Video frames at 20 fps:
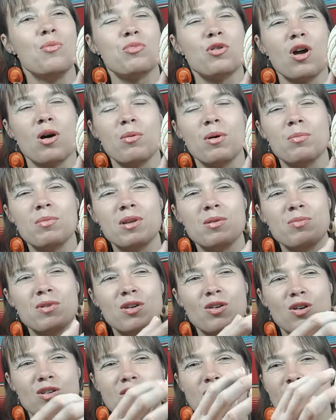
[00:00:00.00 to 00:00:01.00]
Probably
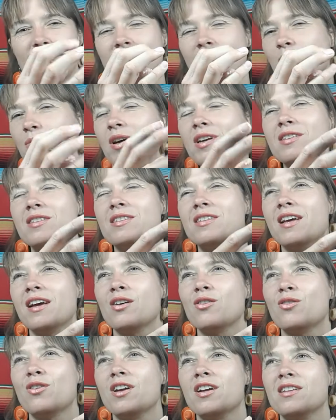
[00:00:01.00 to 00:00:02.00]
because of the way it's
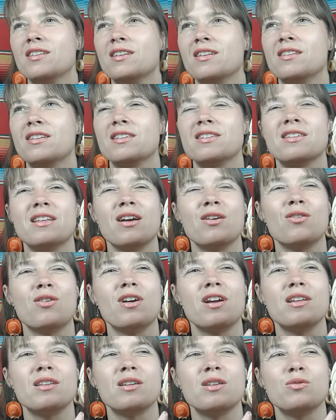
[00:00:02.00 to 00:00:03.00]
decorated. It's
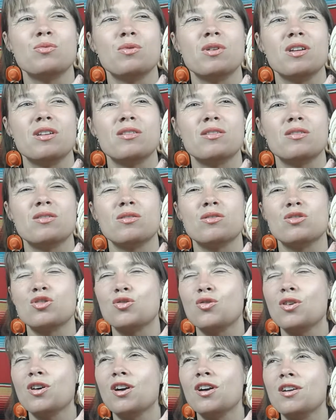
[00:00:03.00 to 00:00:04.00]
decorated with
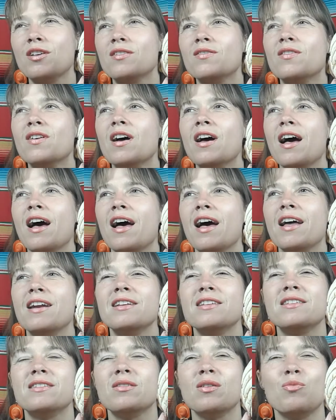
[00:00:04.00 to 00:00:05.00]
sugar, and
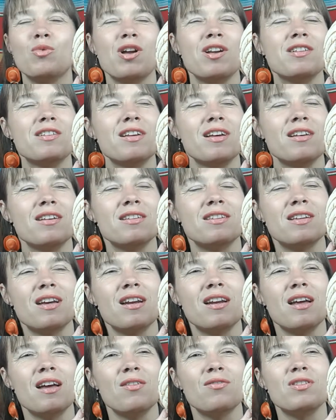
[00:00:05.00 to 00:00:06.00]
it
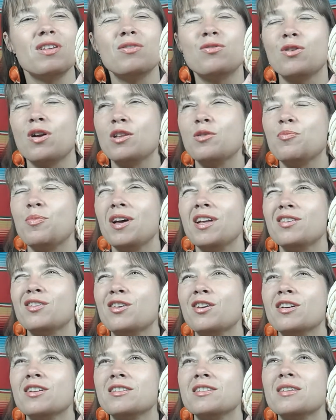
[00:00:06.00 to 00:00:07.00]
can have different
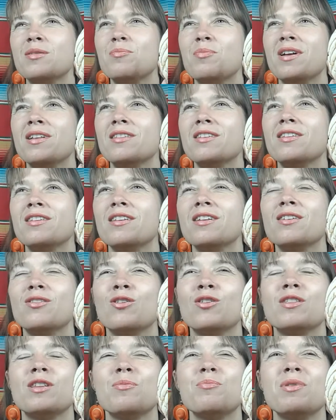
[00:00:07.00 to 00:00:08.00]
patterns depending
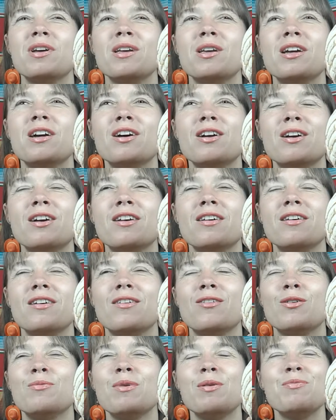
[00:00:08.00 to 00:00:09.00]
on the baker,
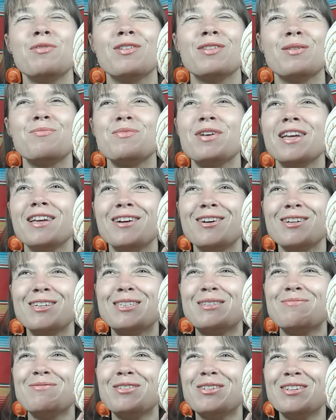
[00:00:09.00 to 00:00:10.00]
or maybe on the
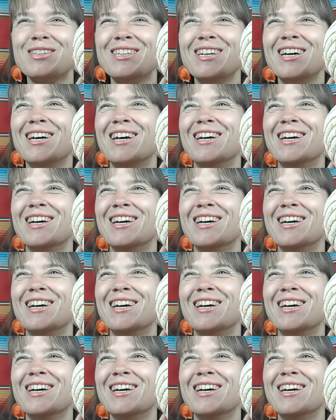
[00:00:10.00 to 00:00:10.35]
baker's mood,